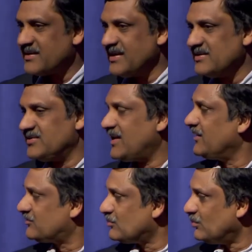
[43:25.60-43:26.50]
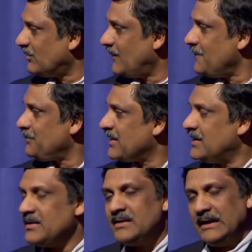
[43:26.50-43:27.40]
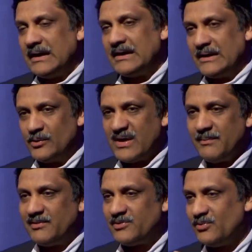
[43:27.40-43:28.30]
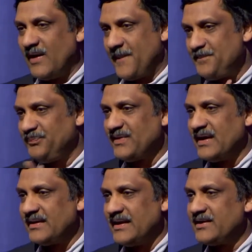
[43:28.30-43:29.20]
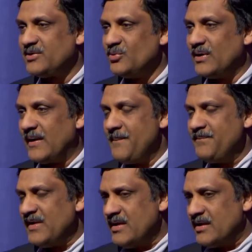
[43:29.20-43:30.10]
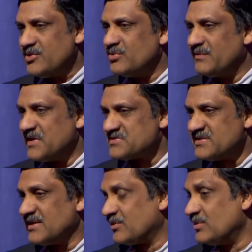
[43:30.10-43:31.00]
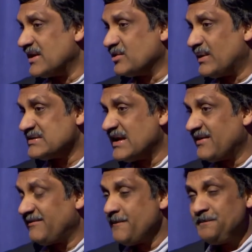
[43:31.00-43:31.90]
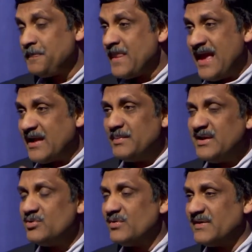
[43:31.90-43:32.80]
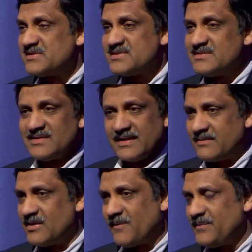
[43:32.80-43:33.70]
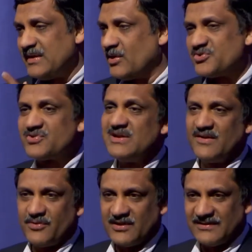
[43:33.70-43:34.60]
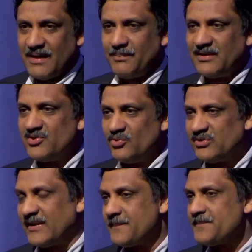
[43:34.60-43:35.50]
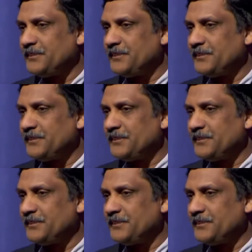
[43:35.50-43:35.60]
kids in high school, who are able to get to a university that they couldn't otherwise have. And many universities, like in Australia, for example, are using